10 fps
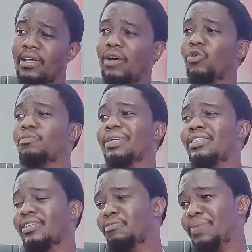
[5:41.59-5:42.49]

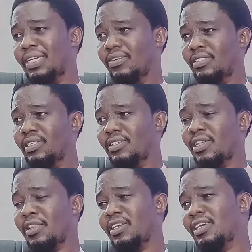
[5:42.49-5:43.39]
albeit on penalties,
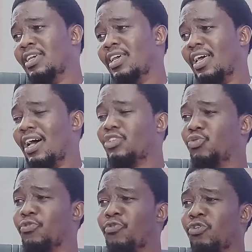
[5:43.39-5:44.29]
and they had
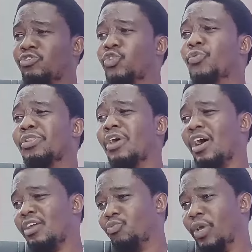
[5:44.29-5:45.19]
to, of course, do it the
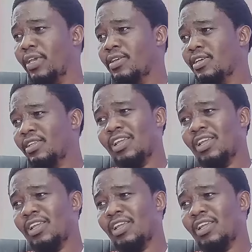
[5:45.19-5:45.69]
hard way.